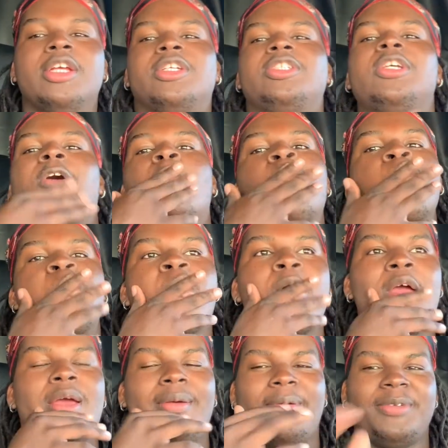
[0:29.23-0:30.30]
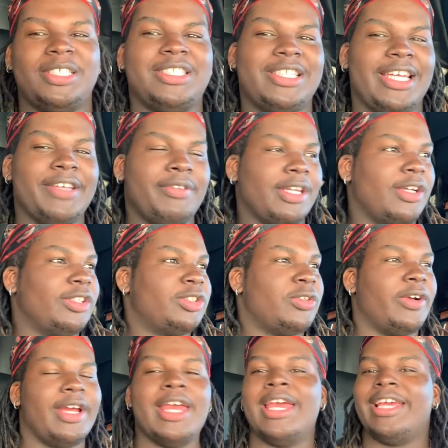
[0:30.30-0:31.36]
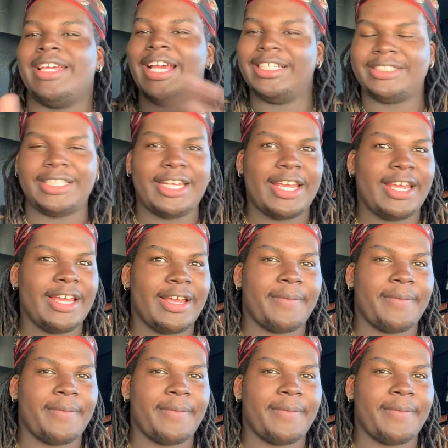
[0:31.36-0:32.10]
So I'm gonna just give you a little story. Yesterday,